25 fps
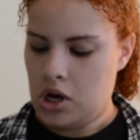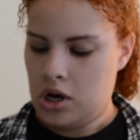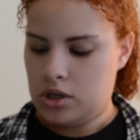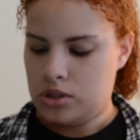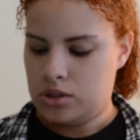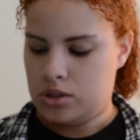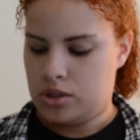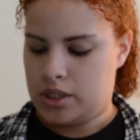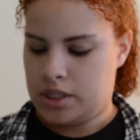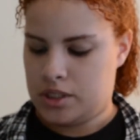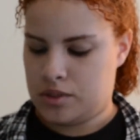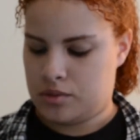So
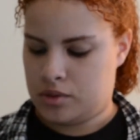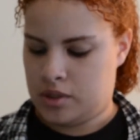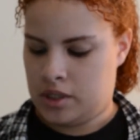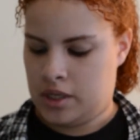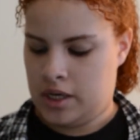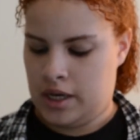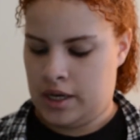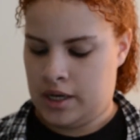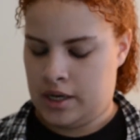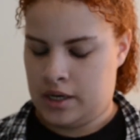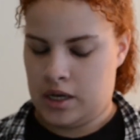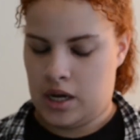that's really
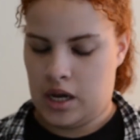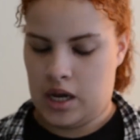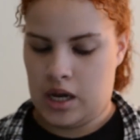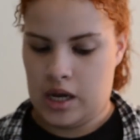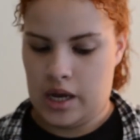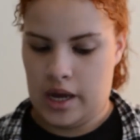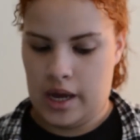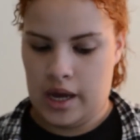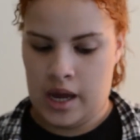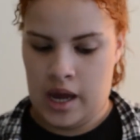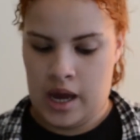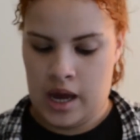handy.
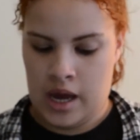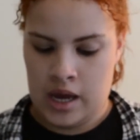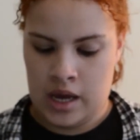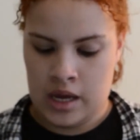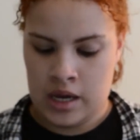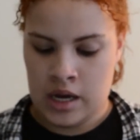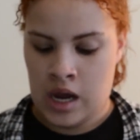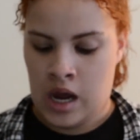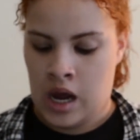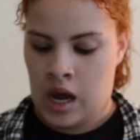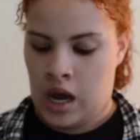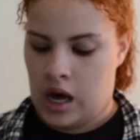And
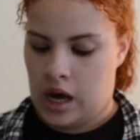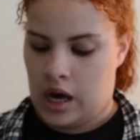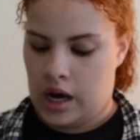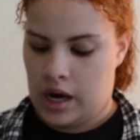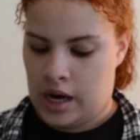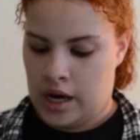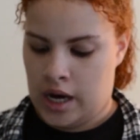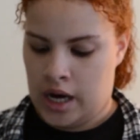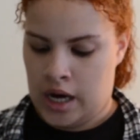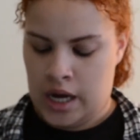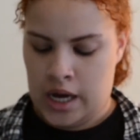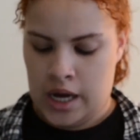
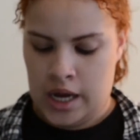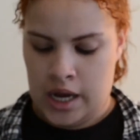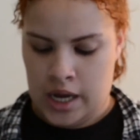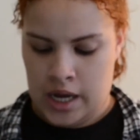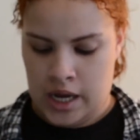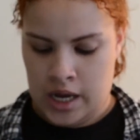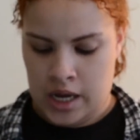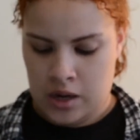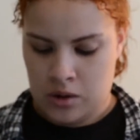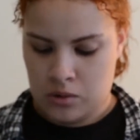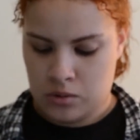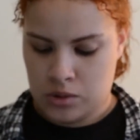
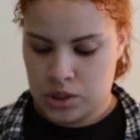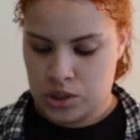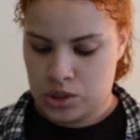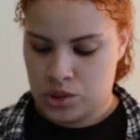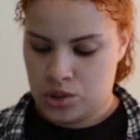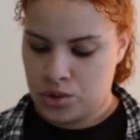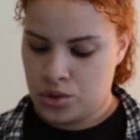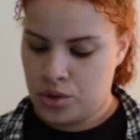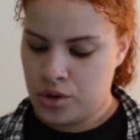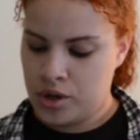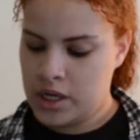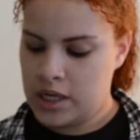I was
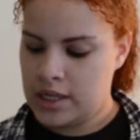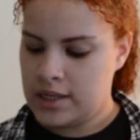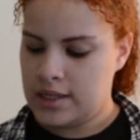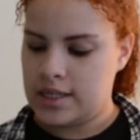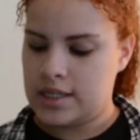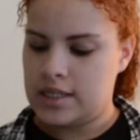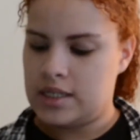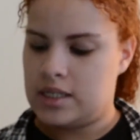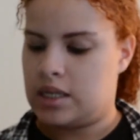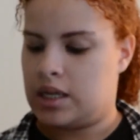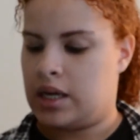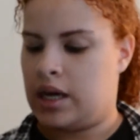joining
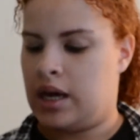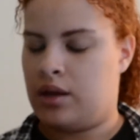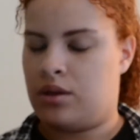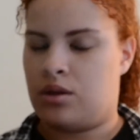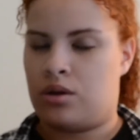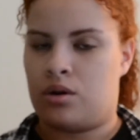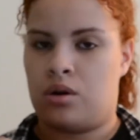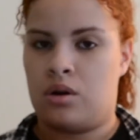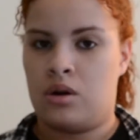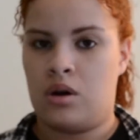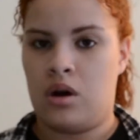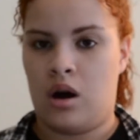these
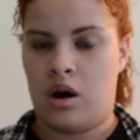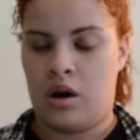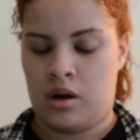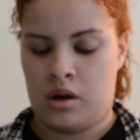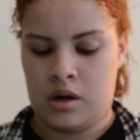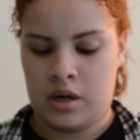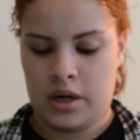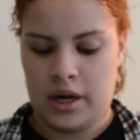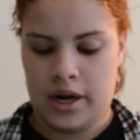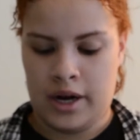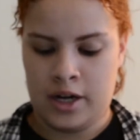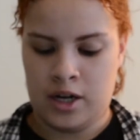together
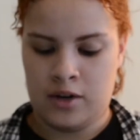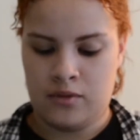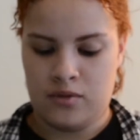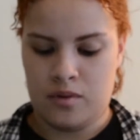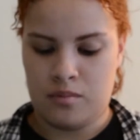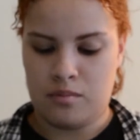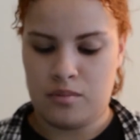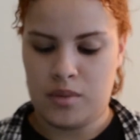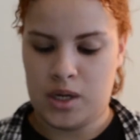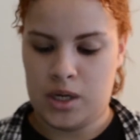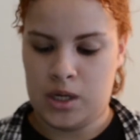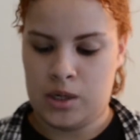on kind of a
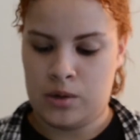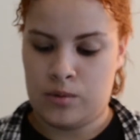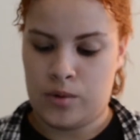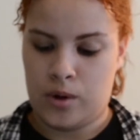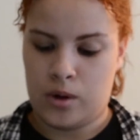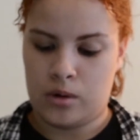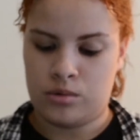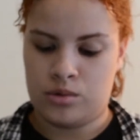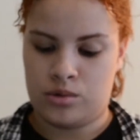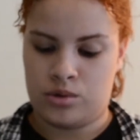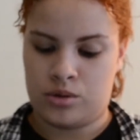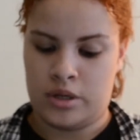mini
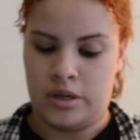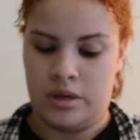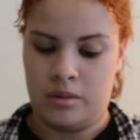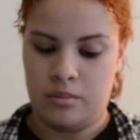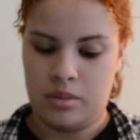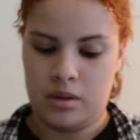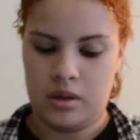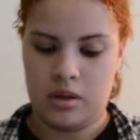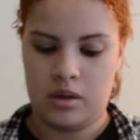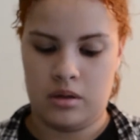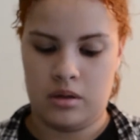road trip